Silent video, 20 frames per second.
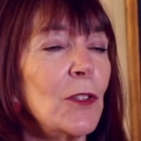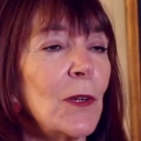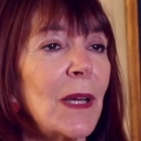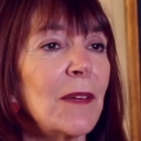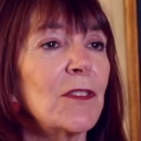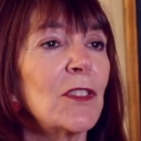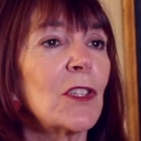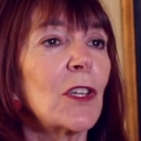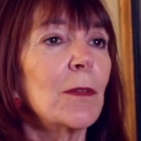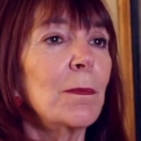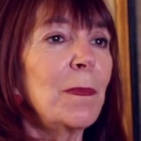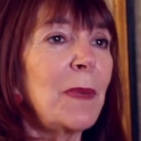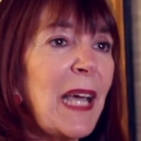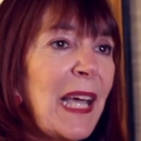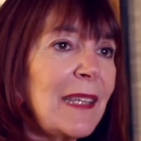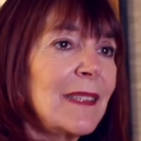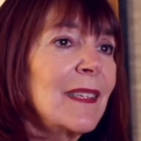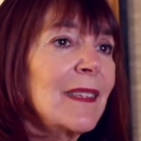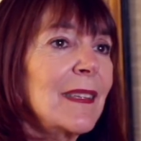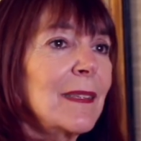you have to go
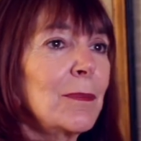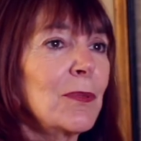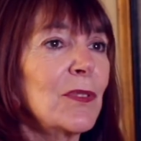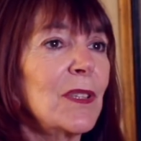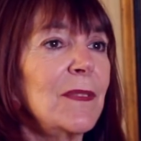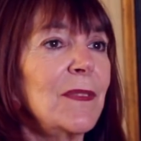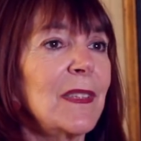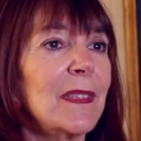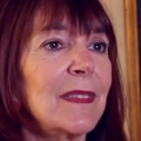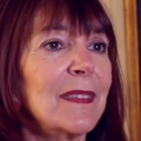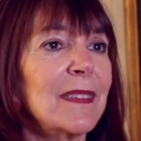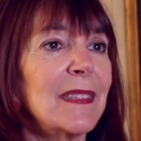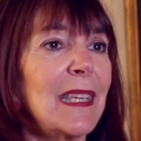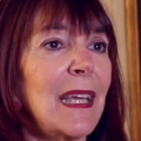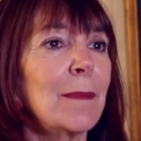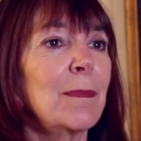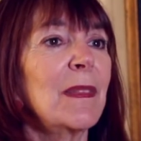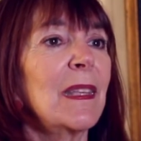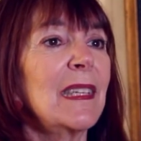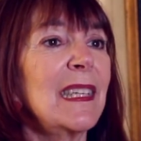back to the previous
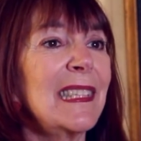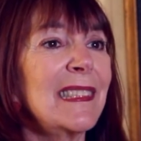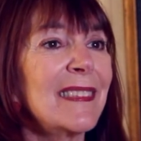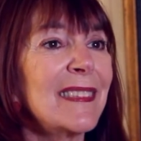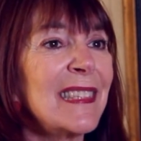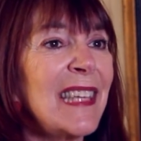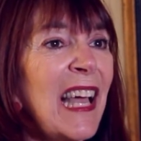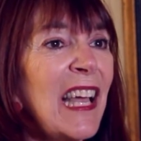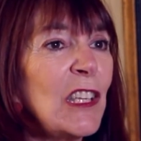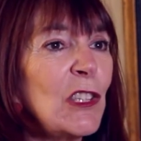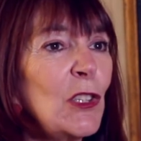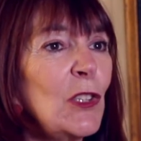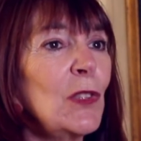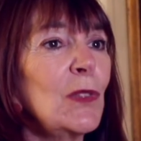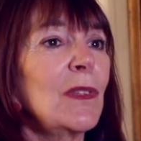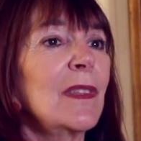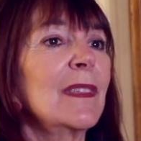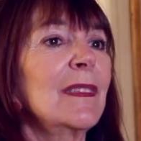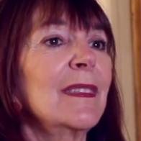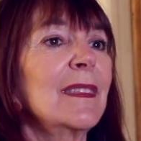step, that it's not
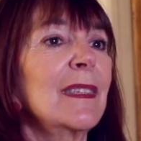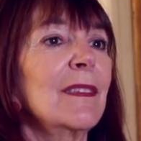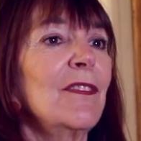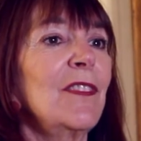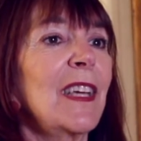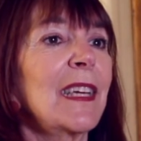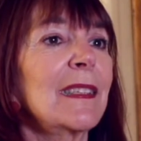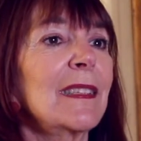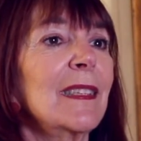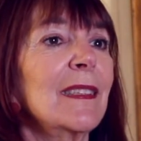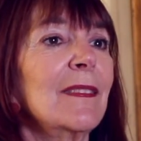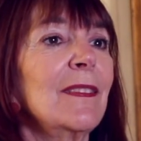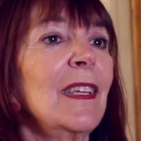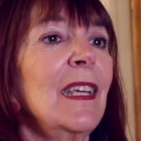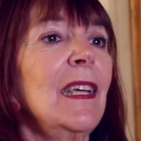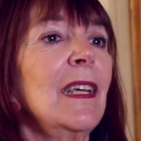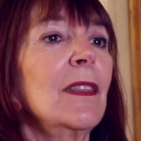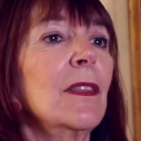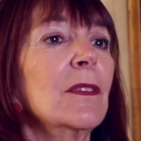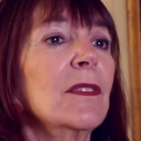you that's defective.
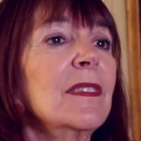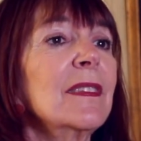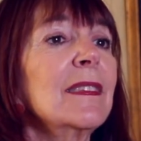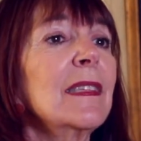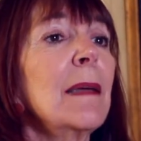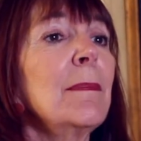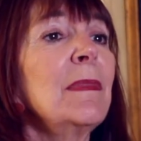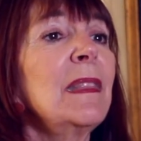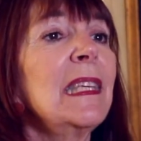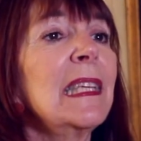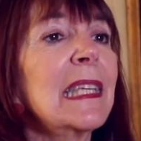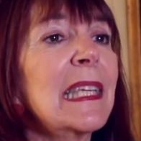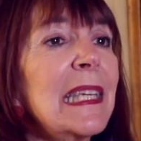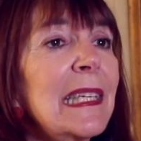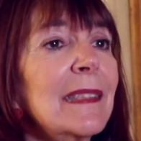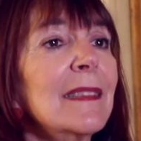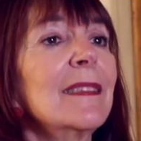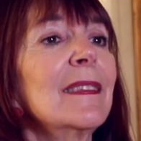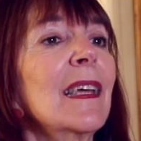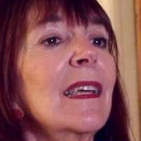There's something
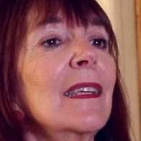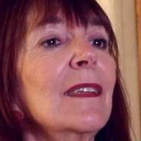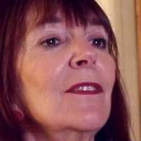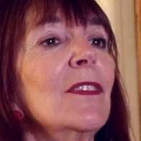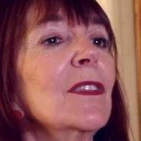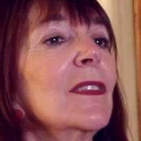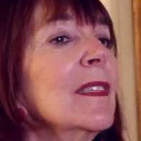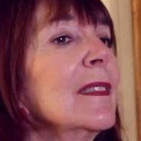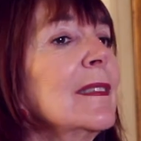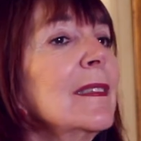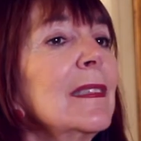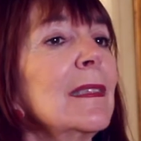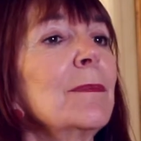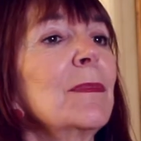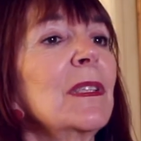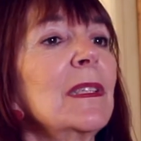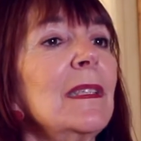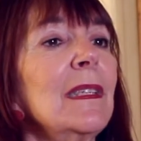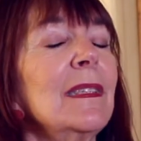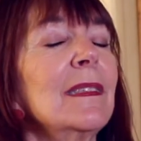inside of you that
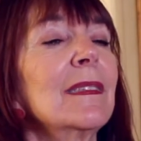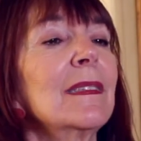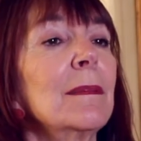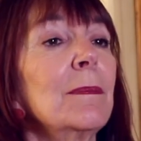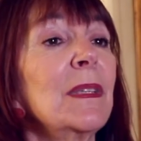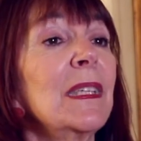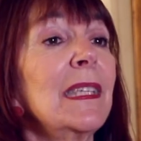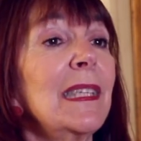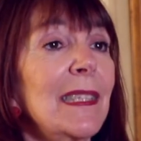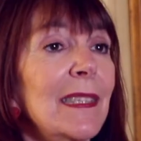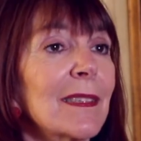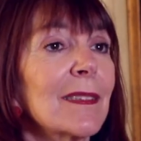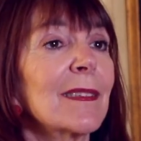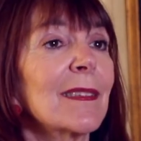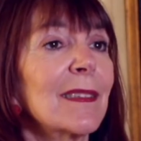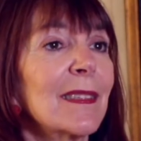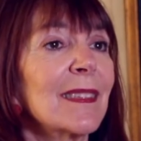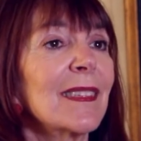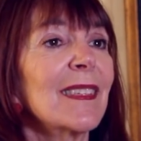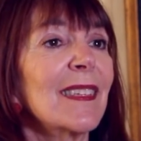simply needs to be
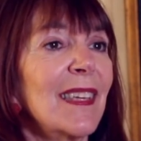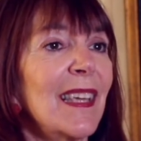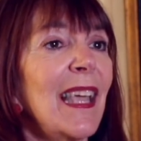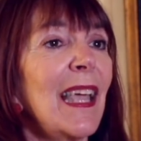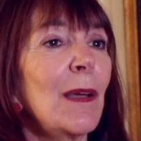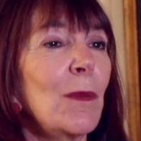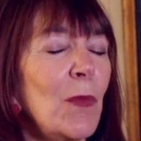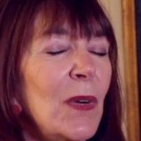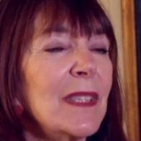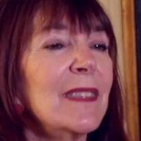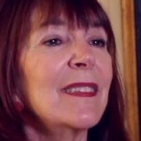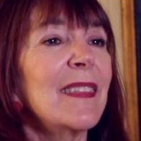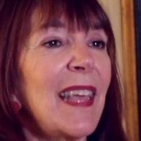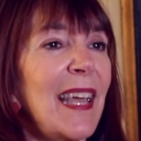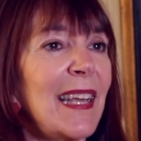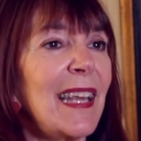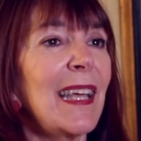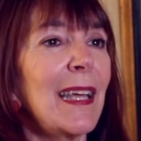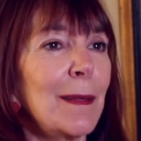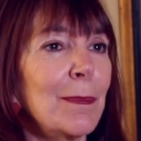healed. And once
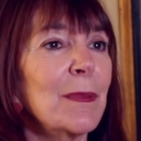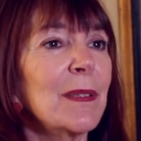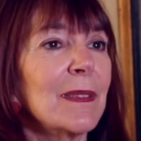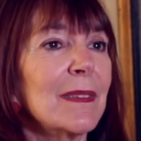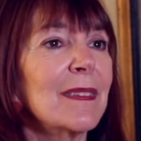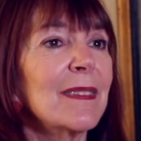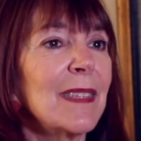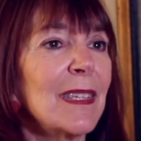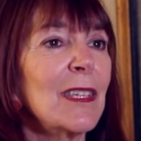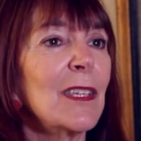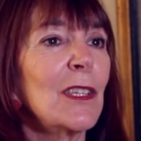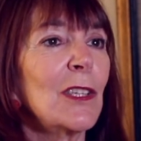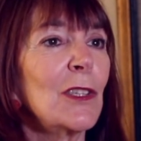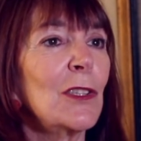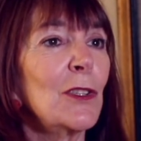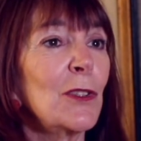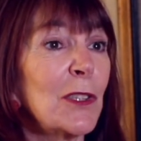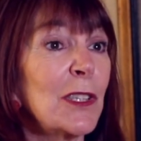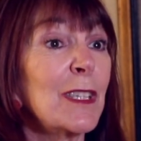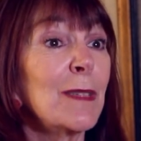that happens,
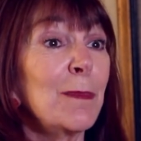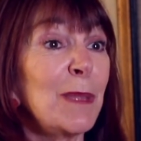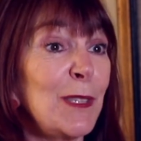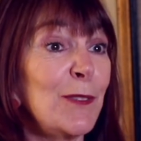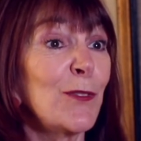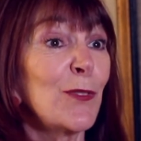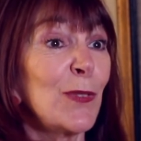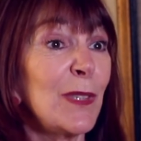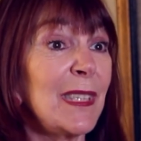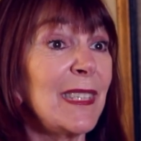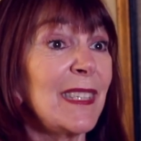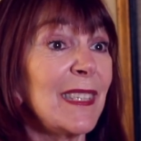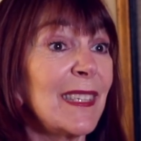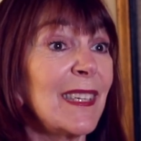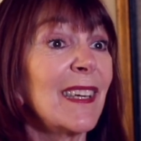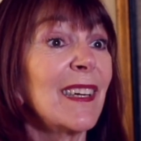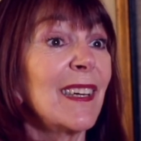you're going to be free